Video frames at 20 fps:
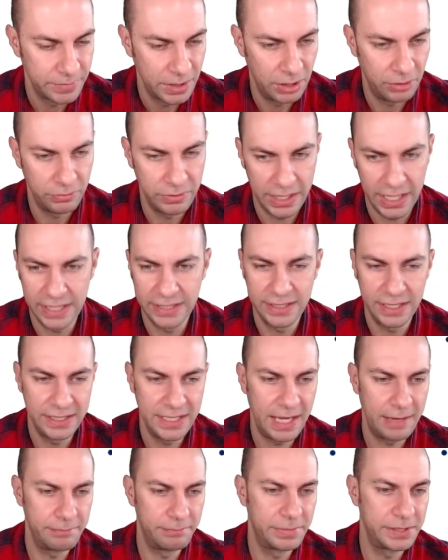Okay, the
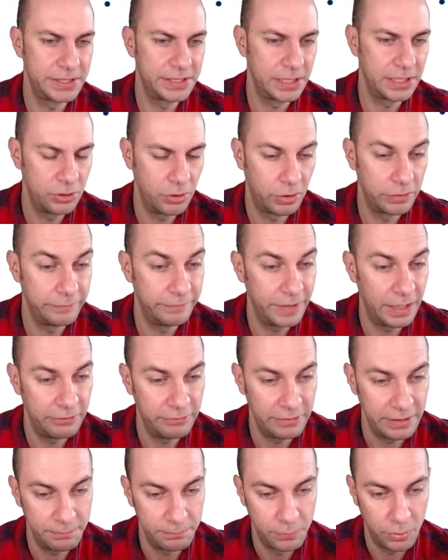numbers are not
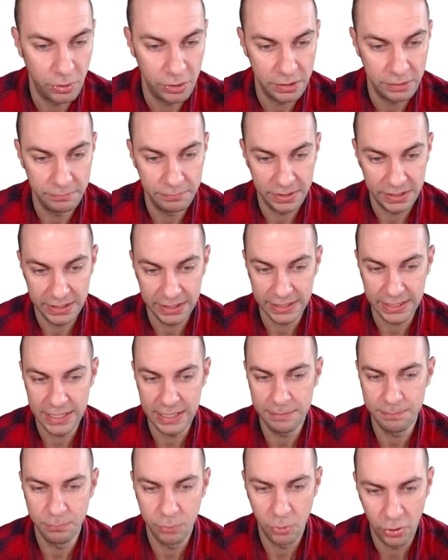very important, but the
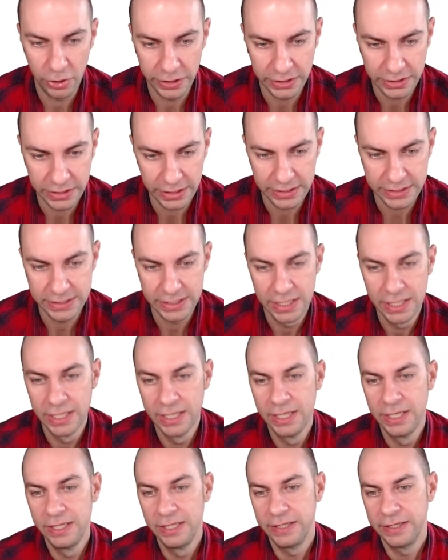key point is
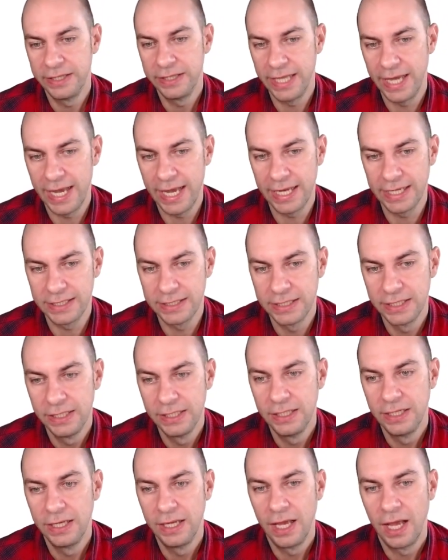that
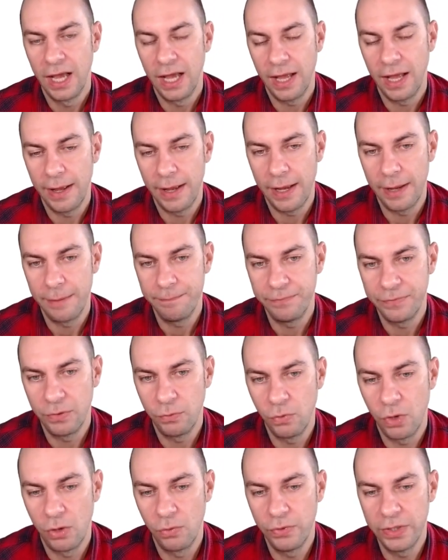
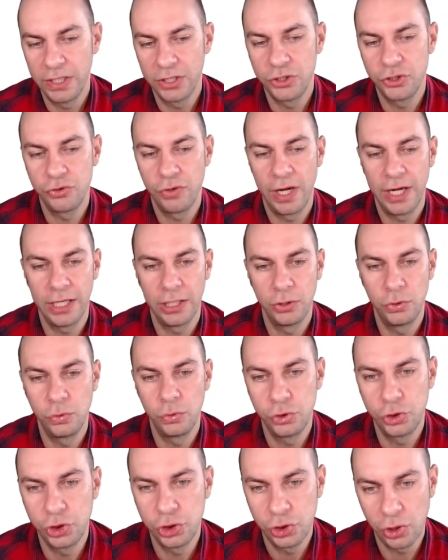what we are trying to
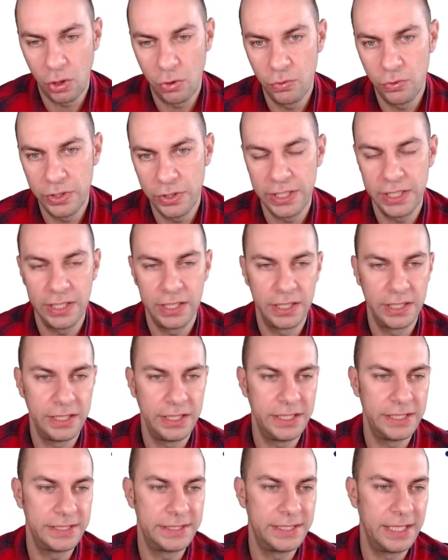show here
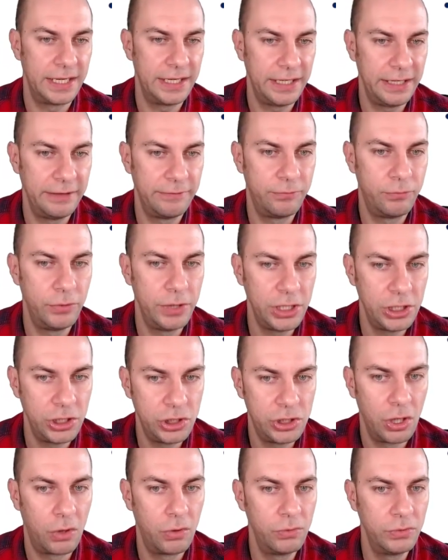is that if we
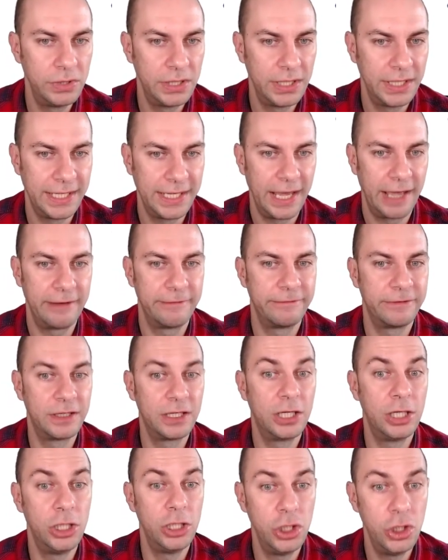don't have
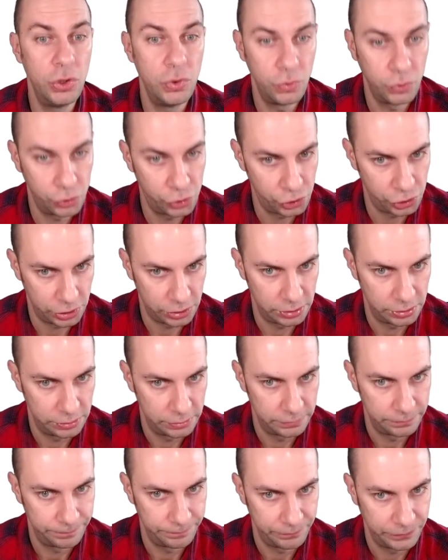collusion,
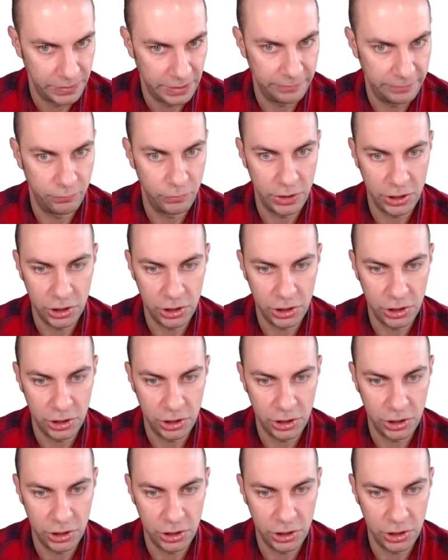if